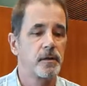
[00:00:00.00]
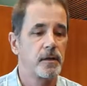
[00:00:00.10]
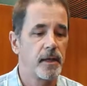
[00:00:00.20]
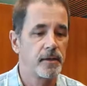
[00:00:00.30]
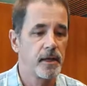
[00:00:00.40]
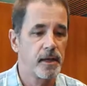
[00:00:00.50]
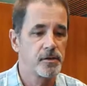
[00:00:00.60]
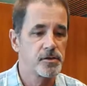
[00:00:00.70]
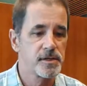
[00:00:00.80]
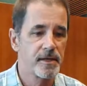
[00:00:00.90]
And
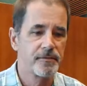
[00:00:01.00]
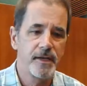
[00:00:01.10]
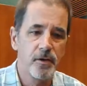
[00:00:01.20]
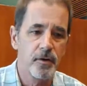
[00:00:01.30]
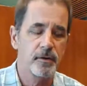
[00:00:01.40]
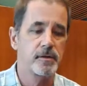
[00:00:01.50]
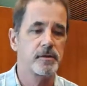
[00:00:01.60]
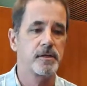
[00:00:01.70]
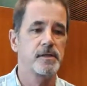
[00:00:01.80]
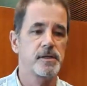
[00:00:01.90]
just kind of hearing
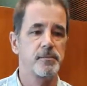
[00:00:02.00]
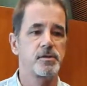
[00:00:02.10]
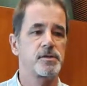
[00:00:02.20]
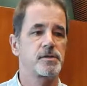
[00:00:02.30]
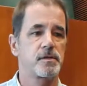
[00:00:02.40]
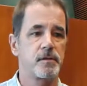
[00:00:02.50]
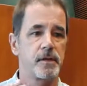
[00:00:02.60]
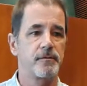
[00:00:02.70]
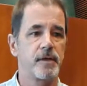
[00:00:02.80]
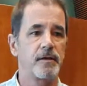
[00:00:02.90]
these images
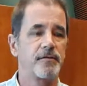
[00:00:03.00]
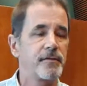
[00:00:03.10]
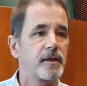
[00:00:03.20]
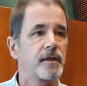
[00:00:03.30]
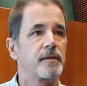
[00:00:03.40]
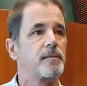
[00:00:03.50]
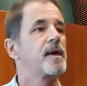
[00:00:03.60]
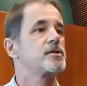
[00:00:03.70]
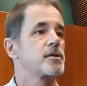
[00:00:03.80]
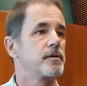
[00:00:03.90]
and feeling the
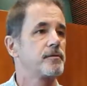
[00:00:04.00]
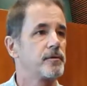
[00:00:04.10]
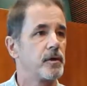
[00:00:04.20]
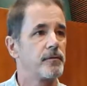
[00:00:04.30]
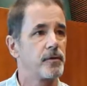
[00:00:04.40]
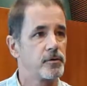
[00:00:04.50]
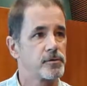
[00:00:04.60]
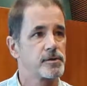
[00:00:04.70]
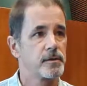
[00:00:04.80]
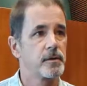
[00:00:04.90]
magic of
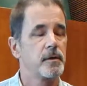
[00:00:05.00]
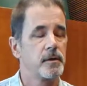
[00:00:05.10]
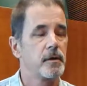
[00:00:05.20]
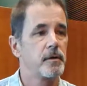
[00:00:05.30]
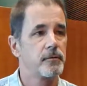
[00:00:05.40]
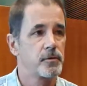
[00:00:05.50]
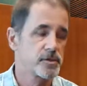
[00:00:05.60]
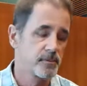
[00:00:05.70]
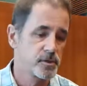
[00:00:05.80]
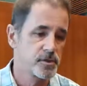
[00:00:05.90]
those
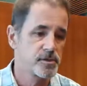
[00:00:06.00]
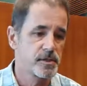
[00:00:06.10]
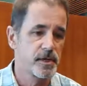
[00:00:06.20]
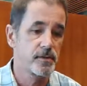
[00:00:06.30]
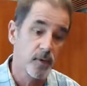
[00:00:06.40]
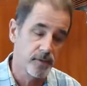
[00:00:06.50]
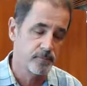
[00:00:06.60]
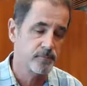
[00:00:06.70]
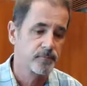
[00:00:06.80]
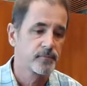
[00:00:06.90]
images and
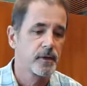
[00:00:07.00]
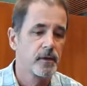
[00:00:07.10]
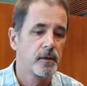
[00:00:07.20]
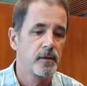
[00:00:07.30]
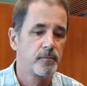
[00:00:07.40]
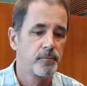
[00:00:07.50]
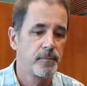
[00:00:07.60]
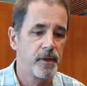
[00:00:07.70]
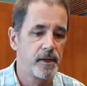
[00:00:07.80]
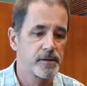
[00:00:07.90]
rhythm.
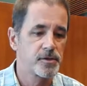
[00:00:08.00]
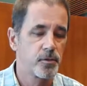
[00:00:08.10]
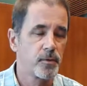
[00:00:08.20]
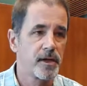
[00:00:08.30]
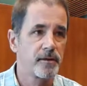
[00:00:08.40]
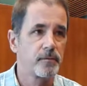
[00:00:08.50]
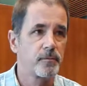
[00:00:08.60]
And so when